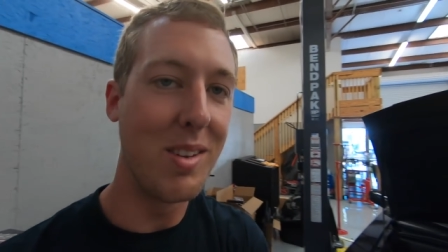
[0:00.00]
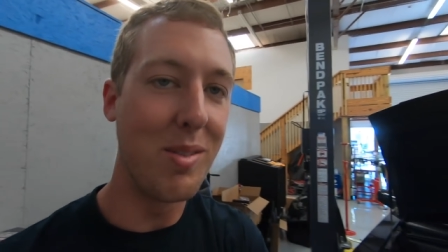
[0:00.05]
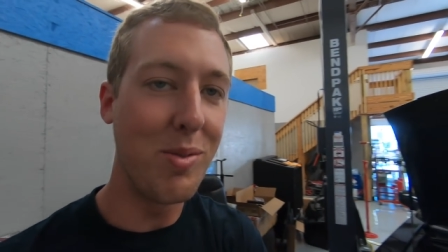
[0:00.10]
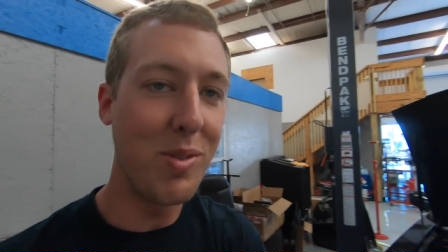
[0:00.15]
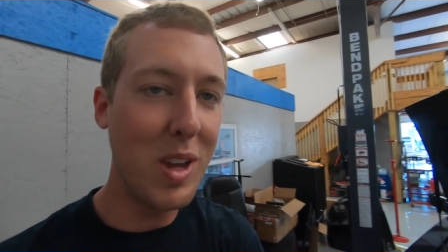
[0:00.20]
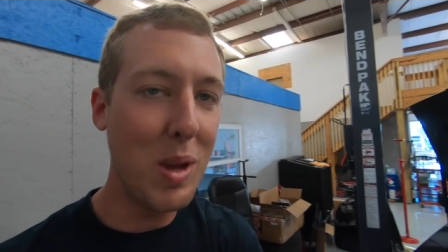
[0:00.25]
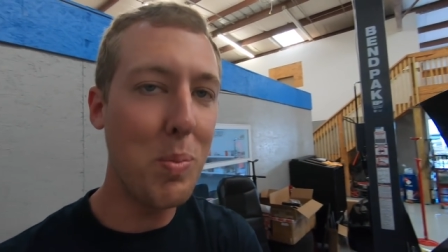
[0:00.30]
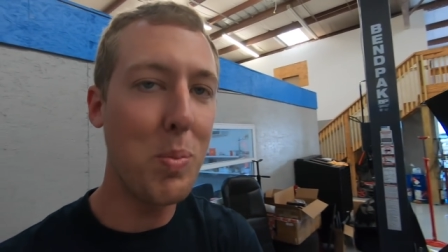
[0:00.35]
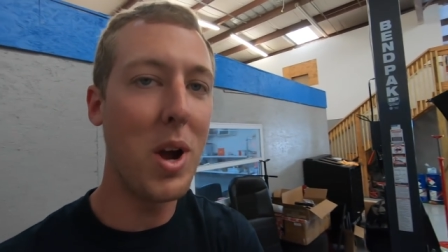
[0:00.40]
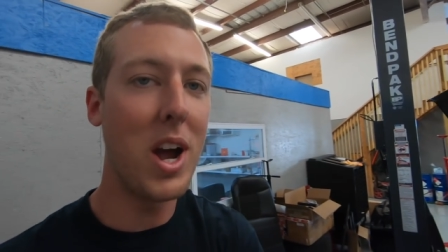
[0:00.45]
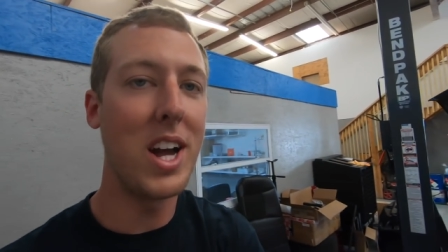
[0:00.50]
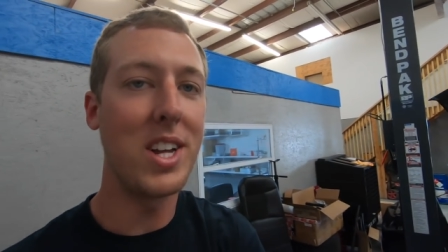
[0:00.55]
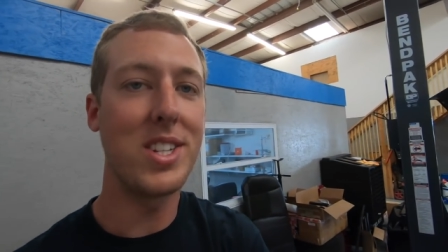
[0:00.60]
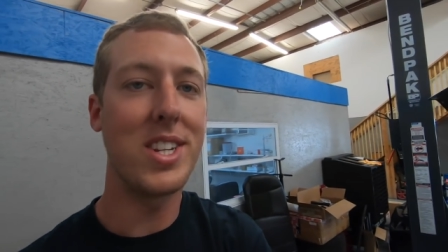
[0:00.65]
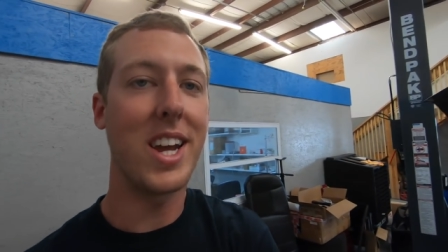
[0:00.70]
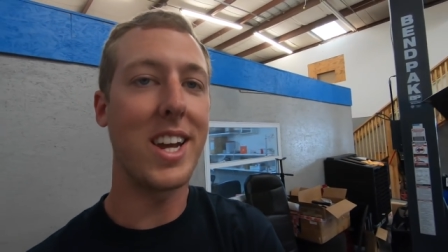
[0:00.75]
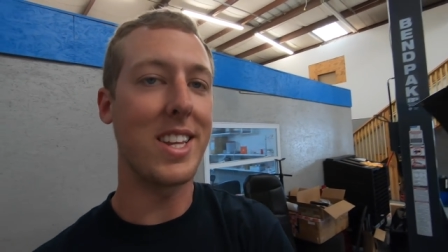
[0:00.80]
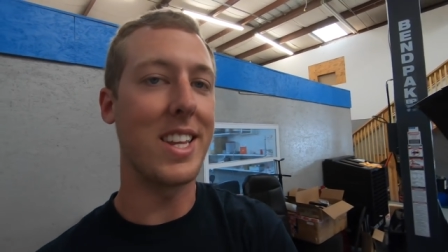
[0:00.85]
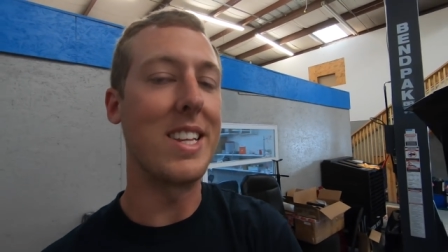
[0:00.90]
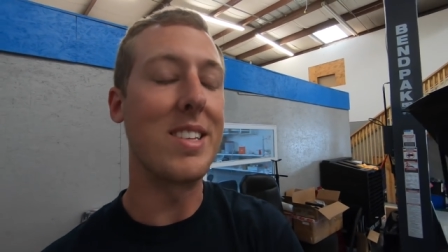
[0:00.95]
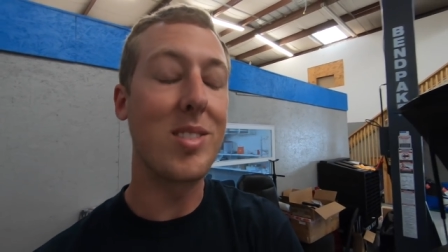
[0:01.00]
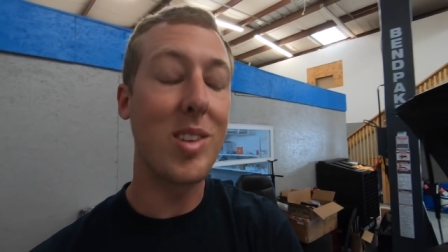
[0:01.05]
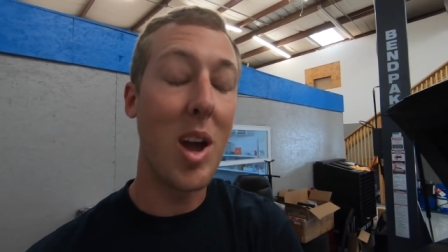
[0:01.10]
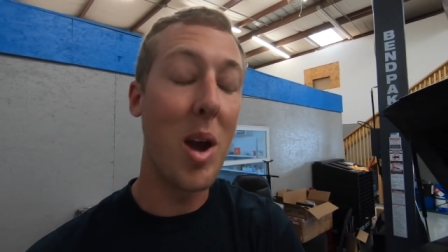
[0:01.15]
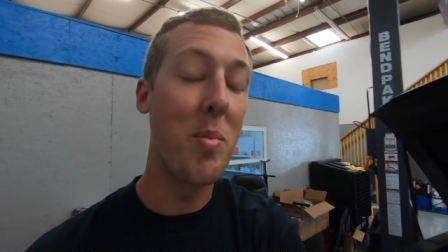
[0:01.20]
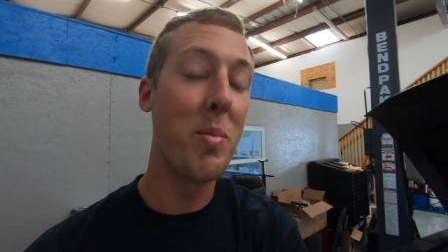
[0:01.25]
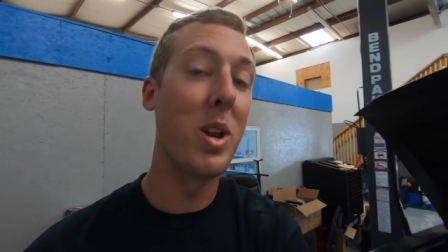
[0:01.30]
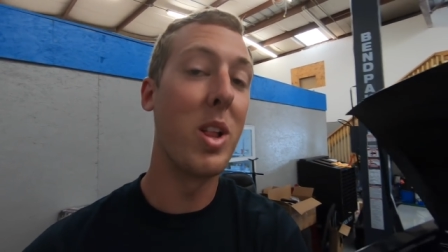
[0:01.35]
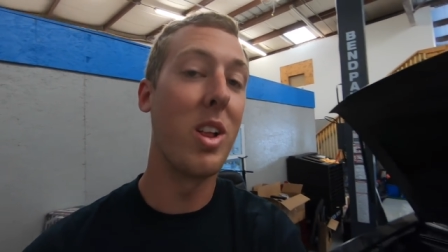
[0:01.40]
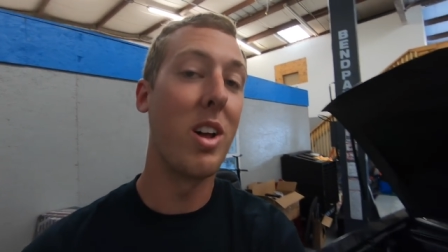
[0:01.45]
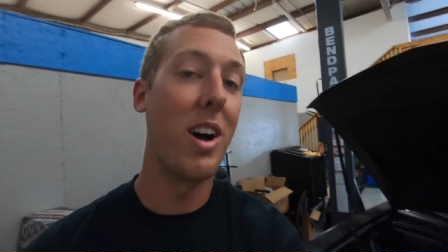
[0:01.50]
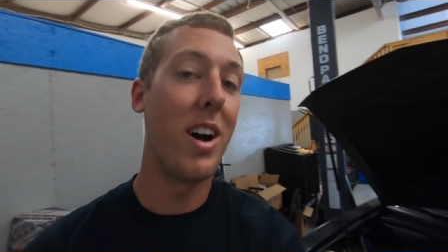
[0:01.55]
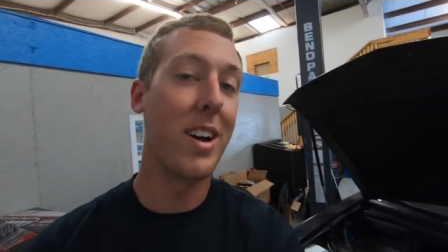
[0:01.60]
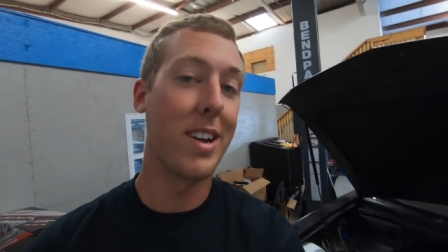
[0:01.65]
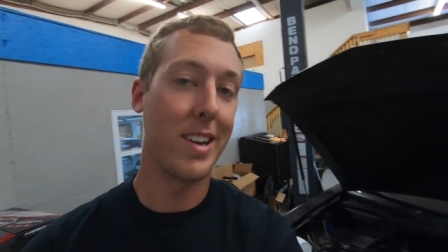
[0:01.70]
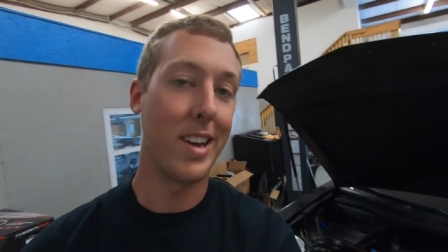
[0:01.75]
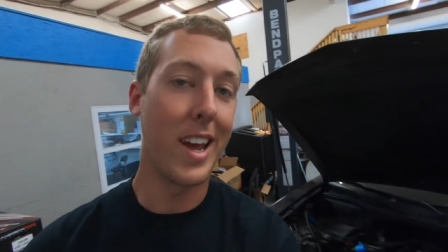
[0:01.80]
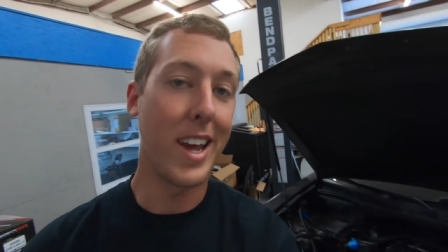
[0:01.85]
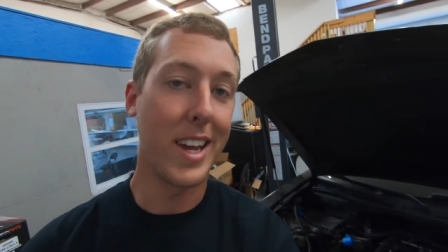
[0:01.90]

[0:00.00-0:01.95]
The V project is coming along